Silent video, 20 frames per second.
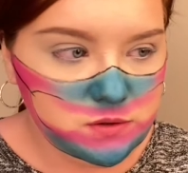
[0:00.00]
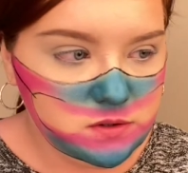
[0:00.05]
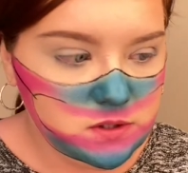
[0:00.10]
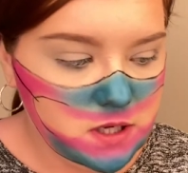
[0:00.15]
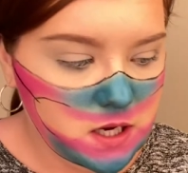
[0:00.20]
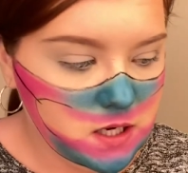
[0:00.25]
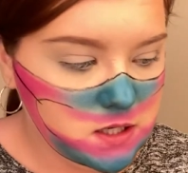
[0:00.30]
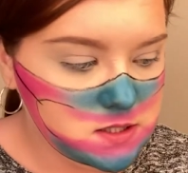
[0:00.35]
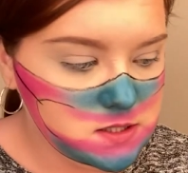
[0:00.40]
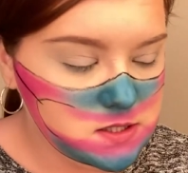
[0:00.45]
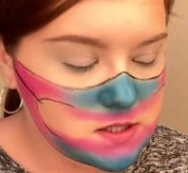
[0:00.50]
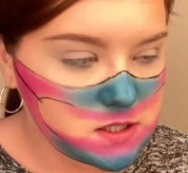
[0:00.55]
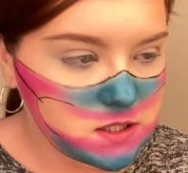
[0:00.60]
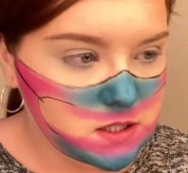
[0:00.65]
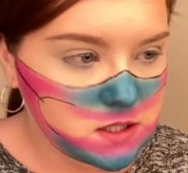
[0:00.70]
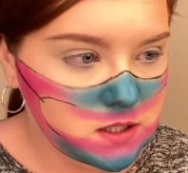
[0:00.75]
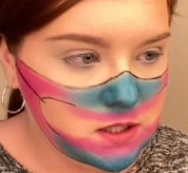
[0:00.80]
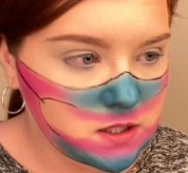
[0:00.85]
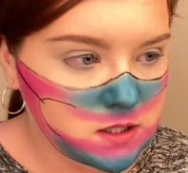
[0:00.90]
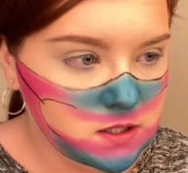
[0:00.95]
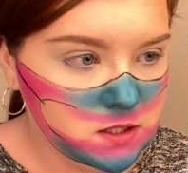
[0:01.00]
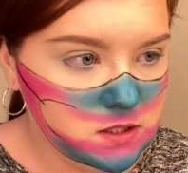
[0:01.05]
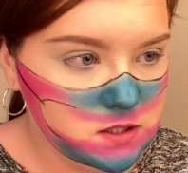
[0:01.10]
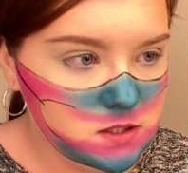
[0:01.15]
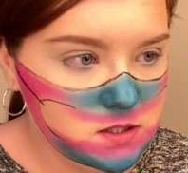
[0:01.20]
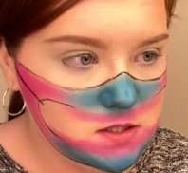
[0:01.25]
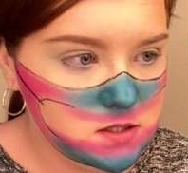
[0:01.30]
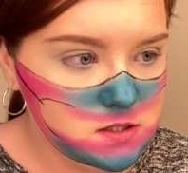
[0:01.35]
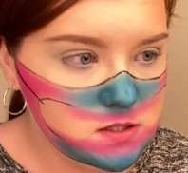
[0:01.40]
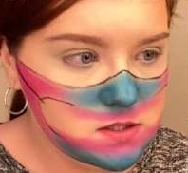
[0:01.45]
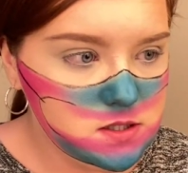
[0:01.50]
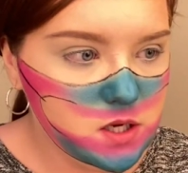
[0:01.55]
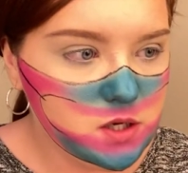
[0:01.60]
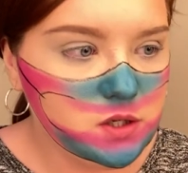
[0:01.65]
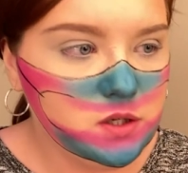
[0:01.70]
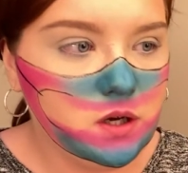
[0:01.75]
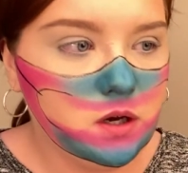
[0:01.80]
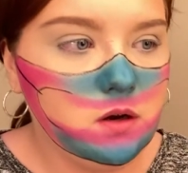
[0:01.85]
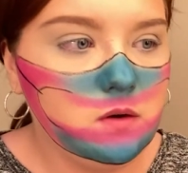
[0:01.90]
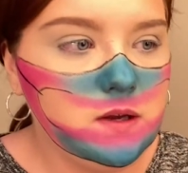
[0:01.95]
next is
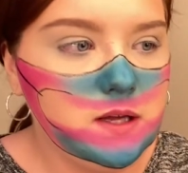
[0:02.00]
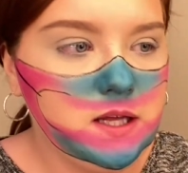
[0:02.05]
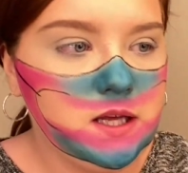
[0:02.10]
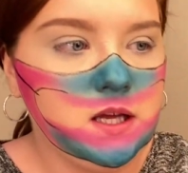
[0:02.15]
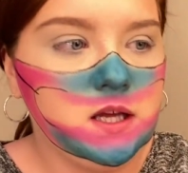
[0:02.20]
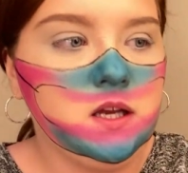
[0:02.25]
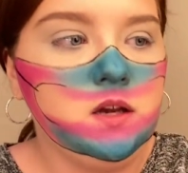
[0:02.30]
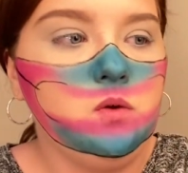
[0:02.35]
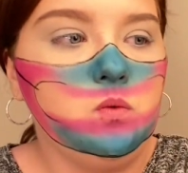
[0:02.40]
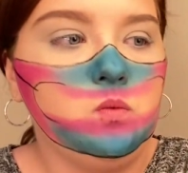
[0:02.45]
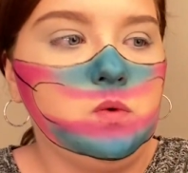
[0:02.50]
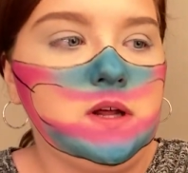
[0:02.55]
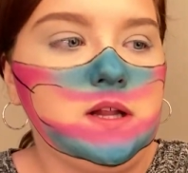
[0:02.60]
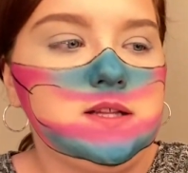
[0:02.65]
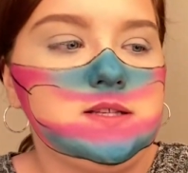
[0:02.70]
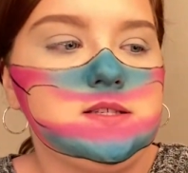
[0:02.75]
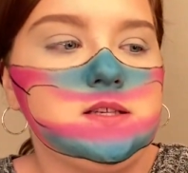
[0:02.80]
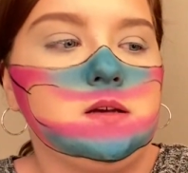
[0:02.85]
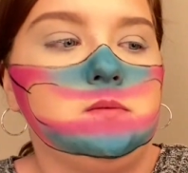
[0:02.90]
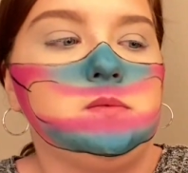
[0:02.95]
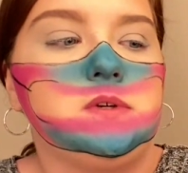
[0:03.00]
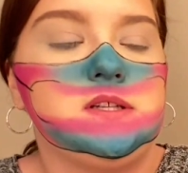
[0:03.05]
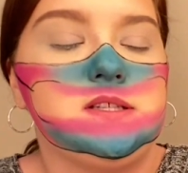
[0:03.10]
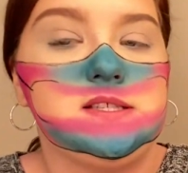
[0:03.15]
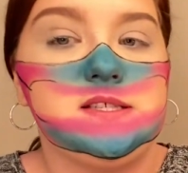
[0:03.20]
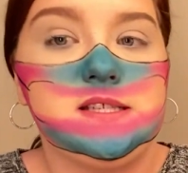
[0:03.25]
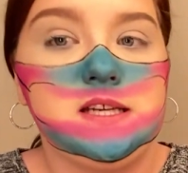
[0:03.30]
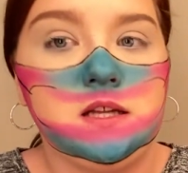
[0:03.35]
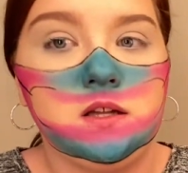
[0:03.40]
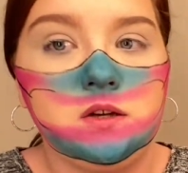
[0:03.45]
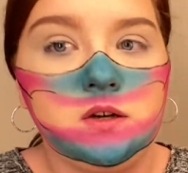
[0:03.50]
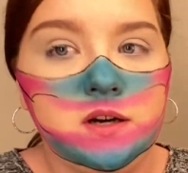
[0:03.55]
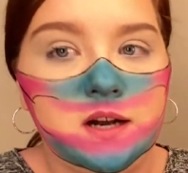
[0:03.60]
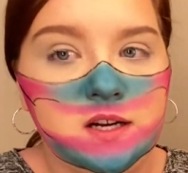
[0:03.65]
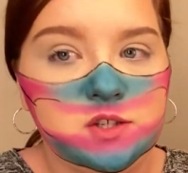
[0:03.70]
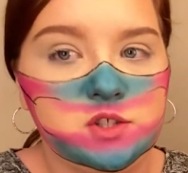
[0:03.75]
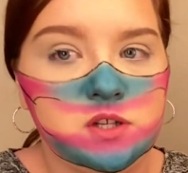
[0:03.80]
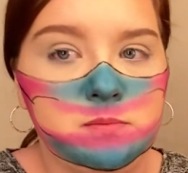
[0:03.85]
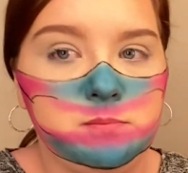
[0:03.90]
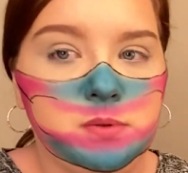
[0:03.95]
go in with some concealer and
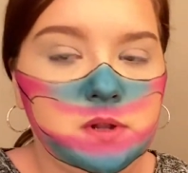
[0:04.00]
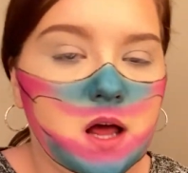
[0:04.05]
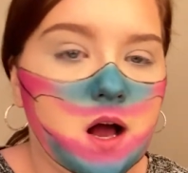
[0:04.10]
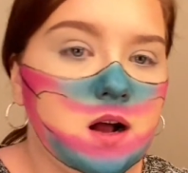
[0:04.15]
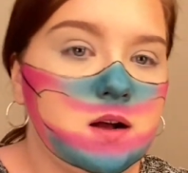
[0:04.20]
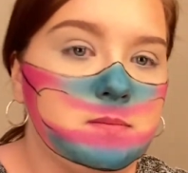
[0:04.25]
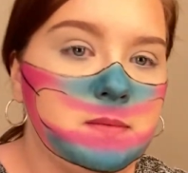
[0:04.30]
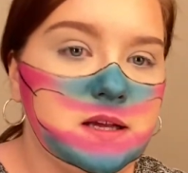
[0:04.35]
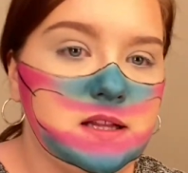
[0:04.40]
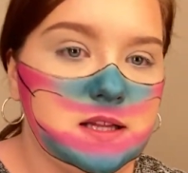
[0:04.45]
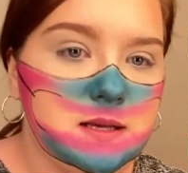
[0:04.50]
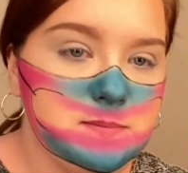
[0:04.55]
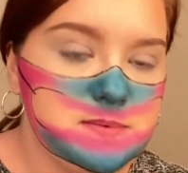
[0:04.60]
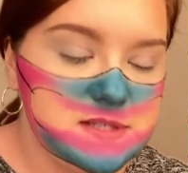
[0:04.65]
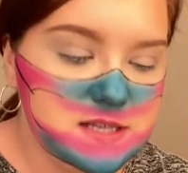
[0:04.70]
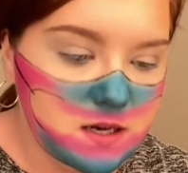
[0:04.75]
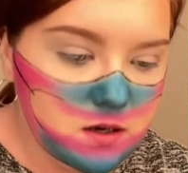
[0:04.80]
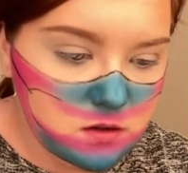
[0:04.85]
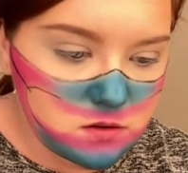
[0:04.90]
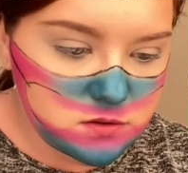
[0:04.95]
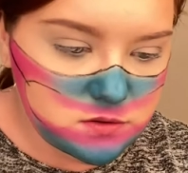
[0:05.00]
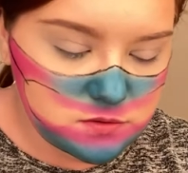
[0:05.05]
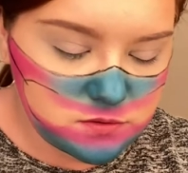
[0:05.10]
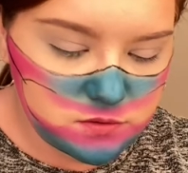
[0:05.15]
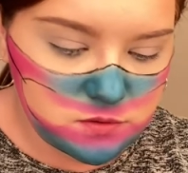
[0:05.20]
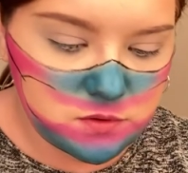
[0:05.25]
actually block my lips out.